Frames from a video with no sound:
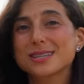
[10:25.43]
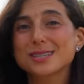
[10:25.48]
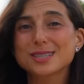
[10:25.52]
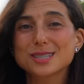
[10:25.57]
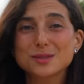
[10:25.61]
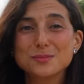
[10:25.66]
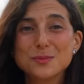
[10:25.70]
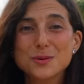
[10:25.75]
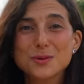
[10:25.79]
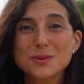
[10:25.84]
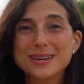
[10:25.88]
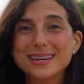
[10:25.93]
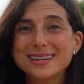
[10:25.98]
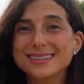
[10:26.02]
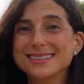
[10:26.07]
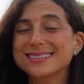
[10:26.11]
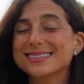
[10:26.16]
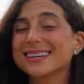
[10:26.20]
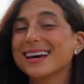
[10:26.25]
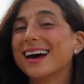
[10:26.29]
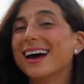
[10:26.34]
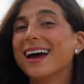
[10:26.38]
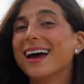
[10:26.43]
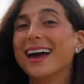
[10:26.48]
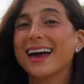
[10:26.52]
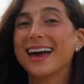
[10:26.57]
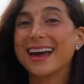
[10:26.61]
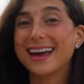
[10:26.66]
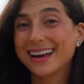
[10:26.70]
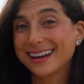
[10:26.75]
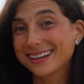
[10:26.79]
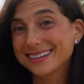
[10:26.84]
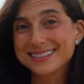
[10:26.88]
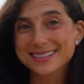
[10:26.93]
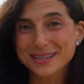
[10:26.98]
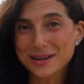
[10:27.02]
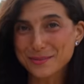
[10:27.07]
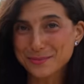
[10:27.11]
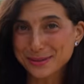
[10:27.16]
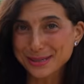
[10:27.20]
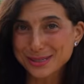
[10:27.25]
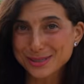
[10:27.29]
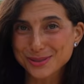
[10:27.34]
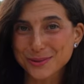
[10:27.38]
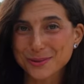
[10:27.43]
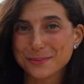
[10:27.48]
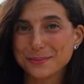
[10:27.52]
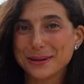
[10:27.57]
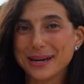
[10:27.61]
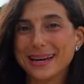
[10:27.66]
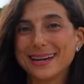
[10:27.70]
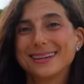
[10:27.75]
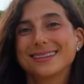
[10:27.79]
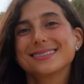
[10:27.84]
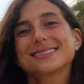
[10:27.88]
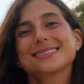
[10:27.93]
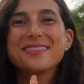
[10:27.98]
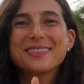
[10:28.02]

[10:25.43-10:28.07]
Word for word: smoothies, and yummy sorbets.